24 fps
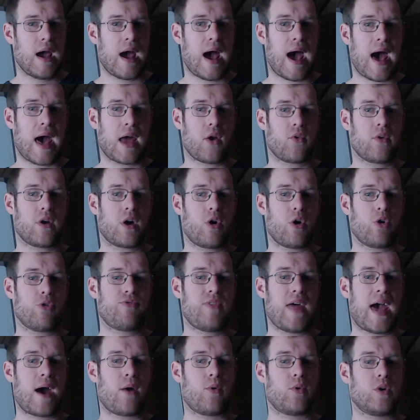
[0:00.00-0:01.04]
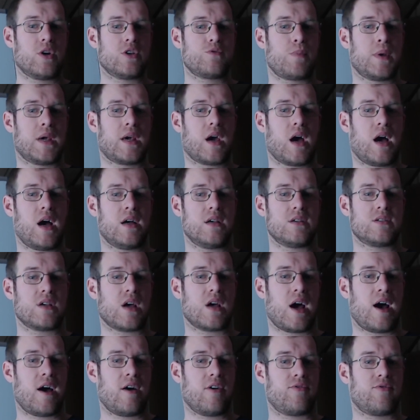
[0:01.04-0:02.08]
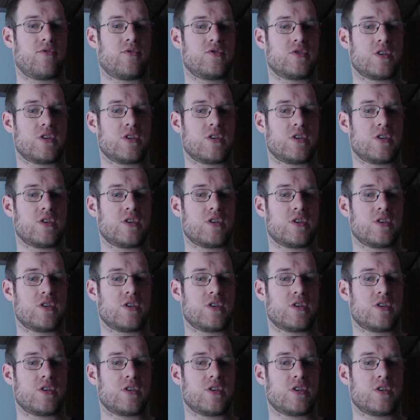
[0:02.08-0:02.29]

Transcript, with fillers: I don't know if that was because of